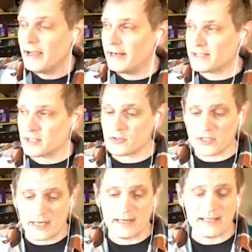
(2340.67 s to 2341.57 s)
And it's
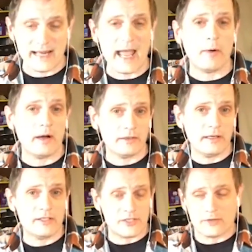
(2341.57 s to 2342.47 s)
interesting because now
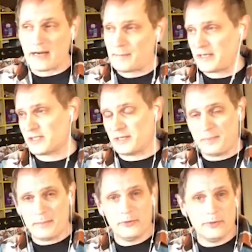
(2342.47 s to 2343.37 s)
on Instagram, I see
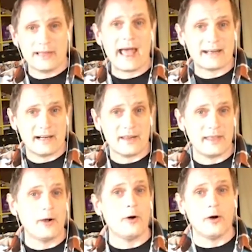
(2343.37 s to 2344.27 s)
people doing that kind of
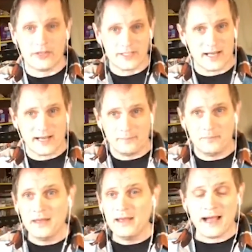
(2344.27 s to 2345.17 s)
thing all the time.
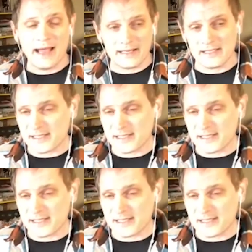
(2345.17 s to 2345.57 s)
I hadn't